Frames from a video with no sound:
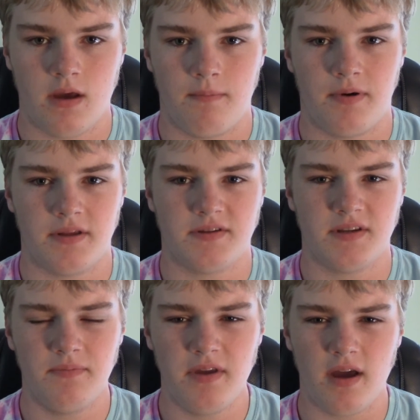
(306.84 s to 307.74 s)
But
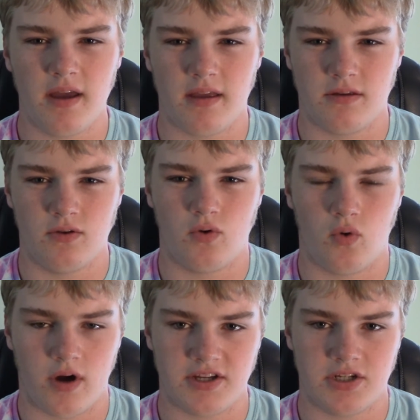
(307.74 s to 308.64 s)
something I do
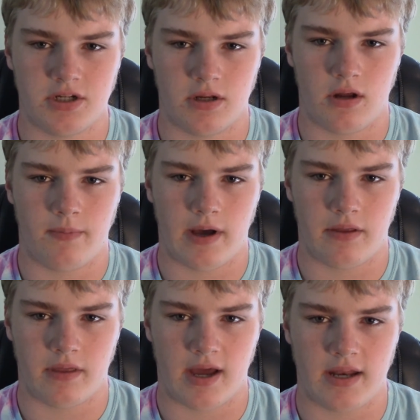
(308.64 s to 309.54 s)
question
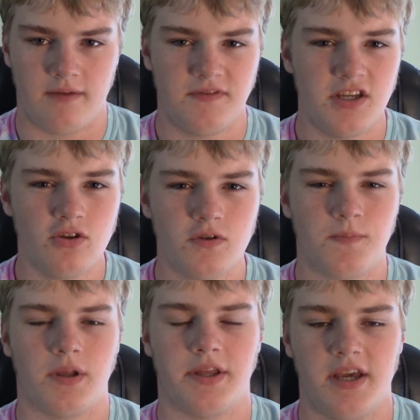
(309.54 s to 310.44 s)
about that, if teachers
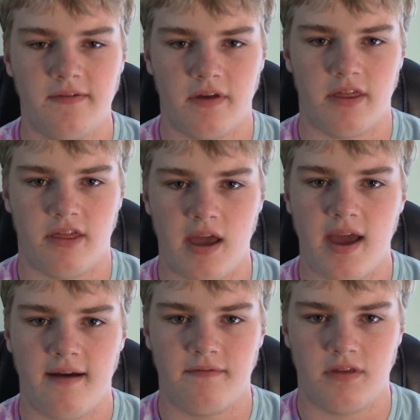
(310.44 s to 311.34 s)
believe they
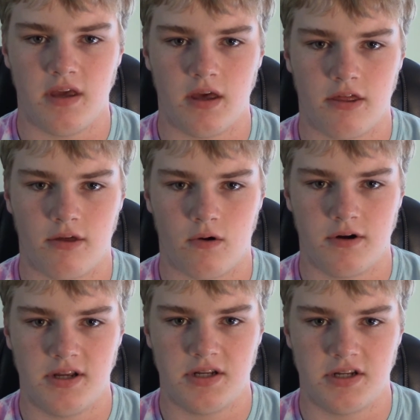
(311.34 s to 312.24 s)
have the
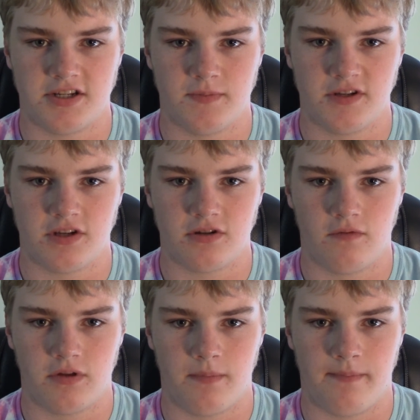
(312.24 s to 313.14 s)
authority to dismiss us
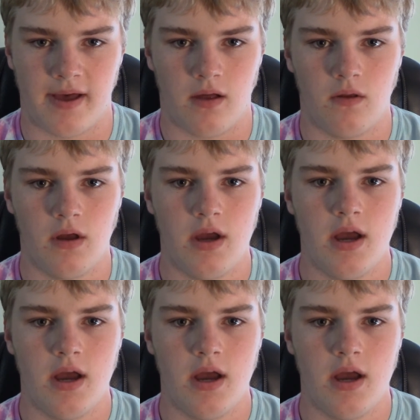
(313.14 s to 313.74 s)
over the bell,